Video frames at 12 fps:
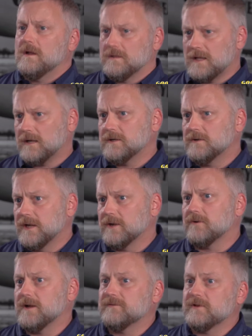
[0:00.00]
A lot of
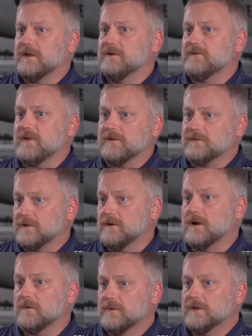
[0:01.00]
aircraft tires out there
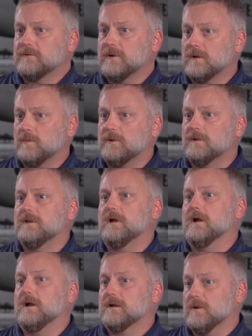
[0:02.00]
are
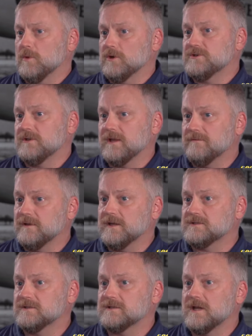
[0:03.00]
retreadable, commercial
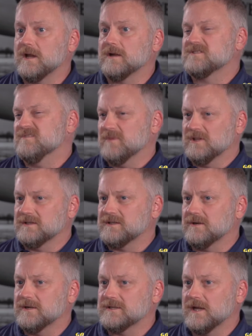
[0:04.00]
aviation tires and
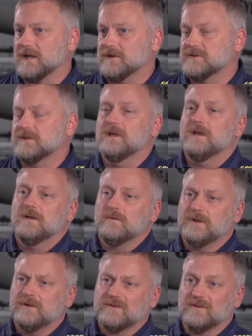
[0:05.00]
military tires.
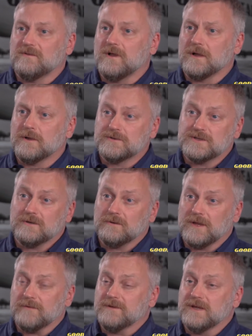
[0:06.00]
We don't design our
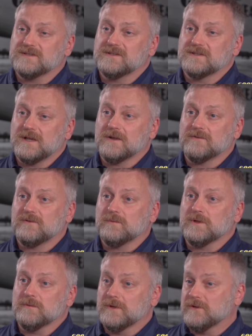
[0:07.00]
general aviation tires to
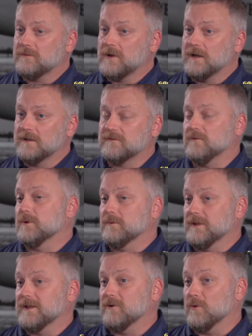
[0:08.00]
be retreaded, so we
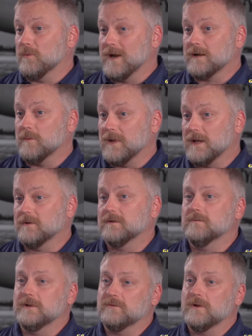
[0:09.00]
really don't recommend
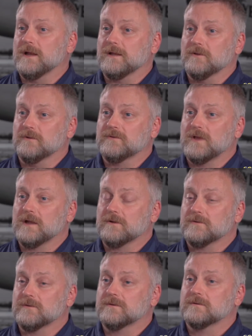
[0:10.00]
retreading those tires.